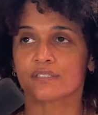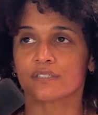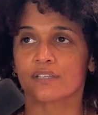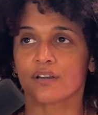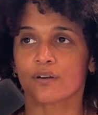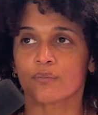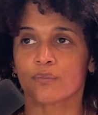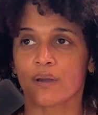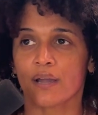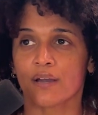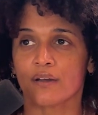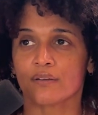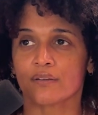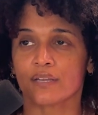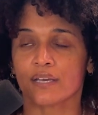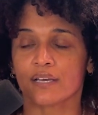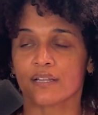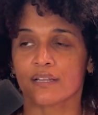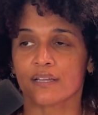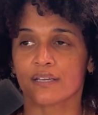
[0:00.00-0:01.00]
around
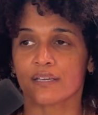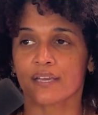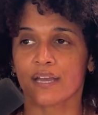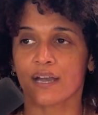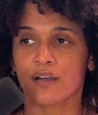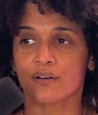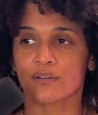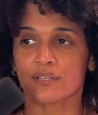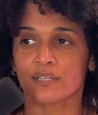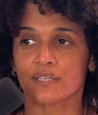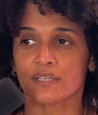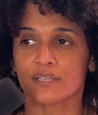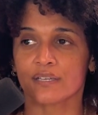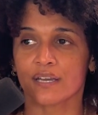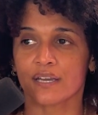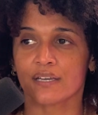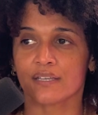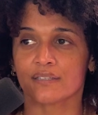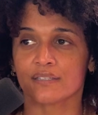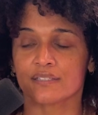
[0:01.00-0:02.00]
LA County
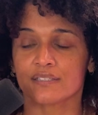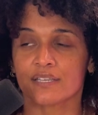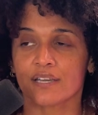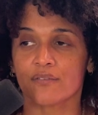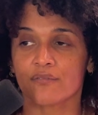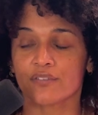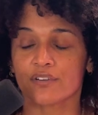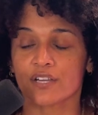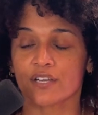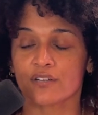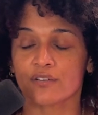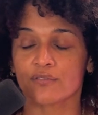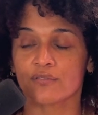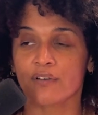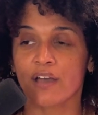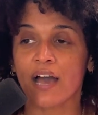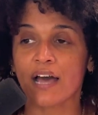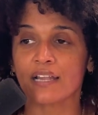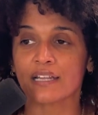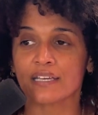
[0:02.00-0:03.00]
and the San Fernando
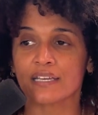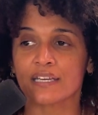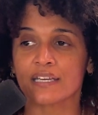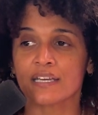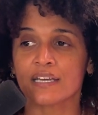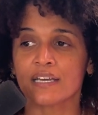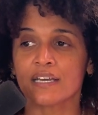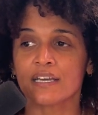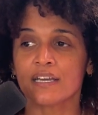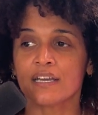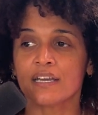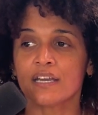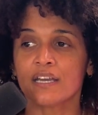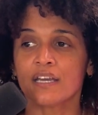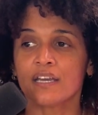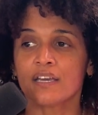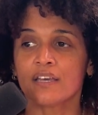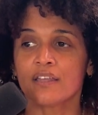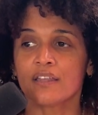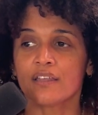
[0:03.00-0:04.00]
Valley,
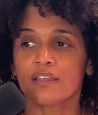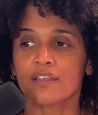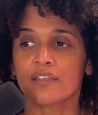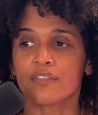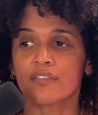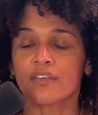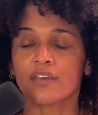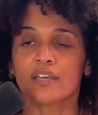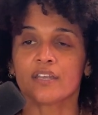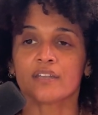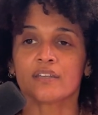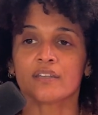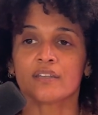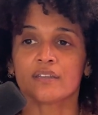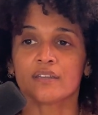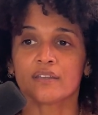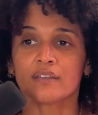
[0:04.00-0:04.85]
then